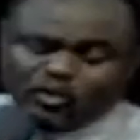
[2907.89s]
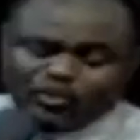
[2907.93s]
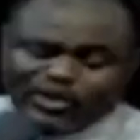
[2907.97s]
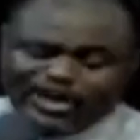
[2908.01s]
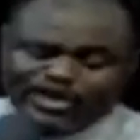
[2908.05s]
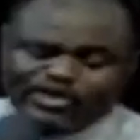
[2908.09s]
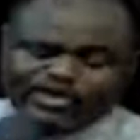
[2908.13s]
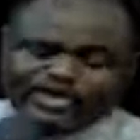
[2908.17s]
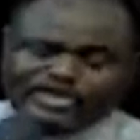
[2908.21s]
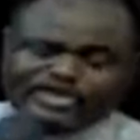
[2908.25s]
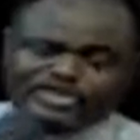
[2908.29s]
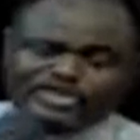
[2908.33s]

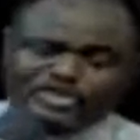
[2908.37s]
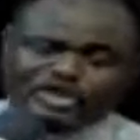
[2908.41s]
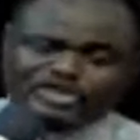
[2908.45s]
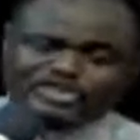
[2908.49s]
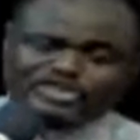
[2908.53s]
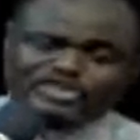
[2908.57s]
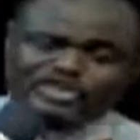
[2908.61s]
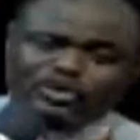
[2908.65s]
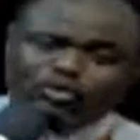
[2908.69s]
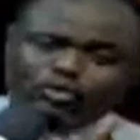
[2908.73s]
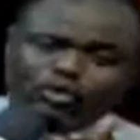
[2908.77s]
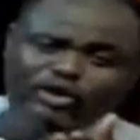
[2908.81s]
where you are
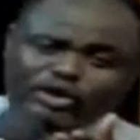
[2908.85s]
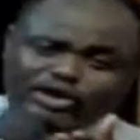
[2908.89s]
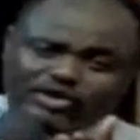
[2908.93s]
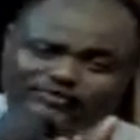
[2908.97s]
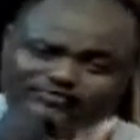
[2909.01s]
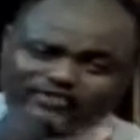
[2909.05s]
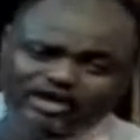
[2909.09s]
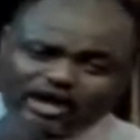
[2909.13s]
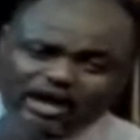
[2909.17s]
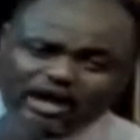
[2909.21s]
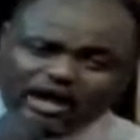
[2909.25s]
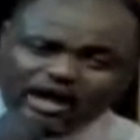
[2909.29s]
taught the word
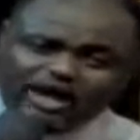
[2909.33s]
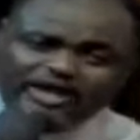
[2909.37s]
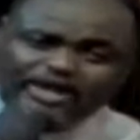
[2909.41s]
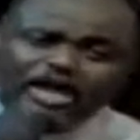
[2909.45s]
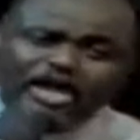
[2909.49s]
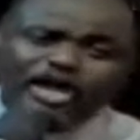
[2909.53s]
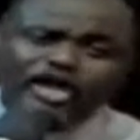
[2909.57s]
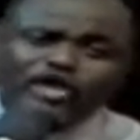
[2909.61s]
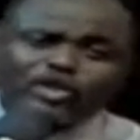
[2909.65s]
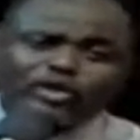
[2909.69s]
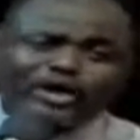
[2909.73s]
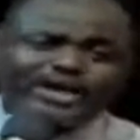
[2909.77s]
of
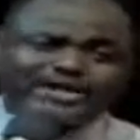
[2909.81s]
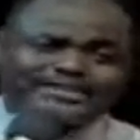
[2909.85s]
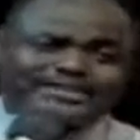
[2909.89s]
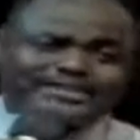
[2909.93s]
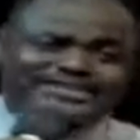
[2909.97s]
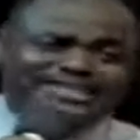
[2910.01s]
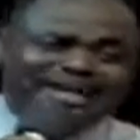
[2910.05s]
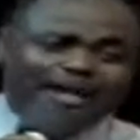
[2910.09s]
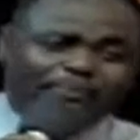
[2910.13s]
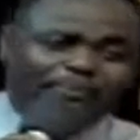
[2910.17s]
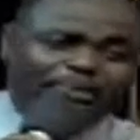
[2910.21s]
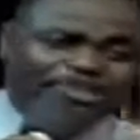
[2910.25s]
God, you are
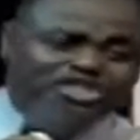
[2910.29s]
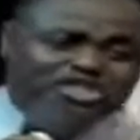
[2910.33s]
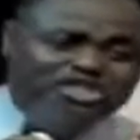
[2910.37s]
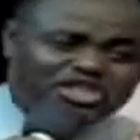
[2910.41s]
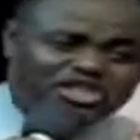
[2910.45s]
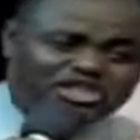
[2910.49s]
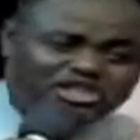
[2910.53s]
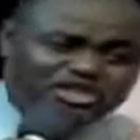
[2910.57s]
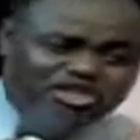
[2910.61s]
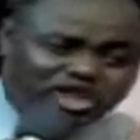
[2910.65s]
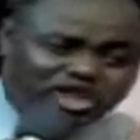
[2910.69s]
establishing